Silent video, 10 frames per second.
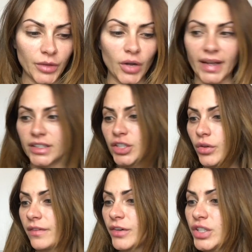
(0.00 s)
Okay, so the
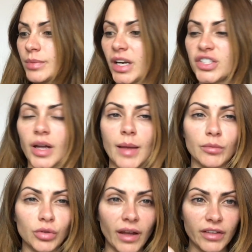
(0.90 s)
first brush that
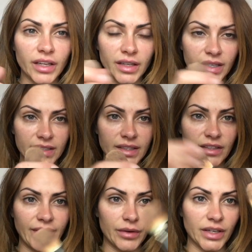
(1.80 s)
I'm loving is
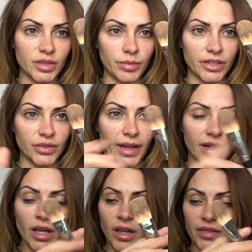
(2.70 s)
the foundation brush,
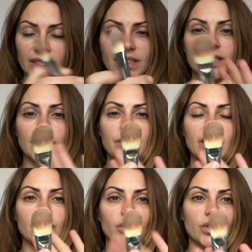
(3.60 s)
okay? This is something
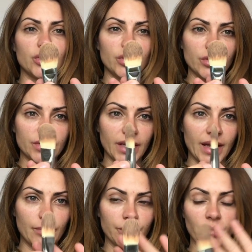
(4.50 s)
that you can use,
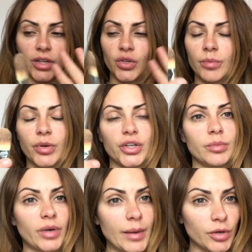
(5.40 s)
you can put your
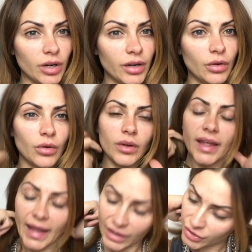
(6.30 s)
primer on
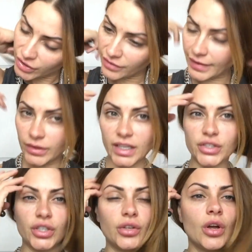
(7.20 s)
and your
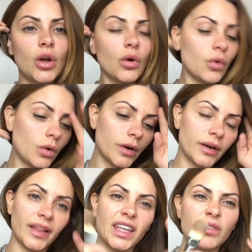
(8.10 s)
foundation,
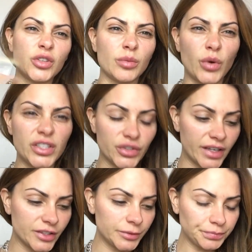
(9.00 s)
or like even your
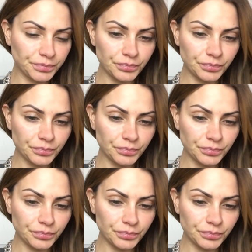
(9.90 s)
moisturizer.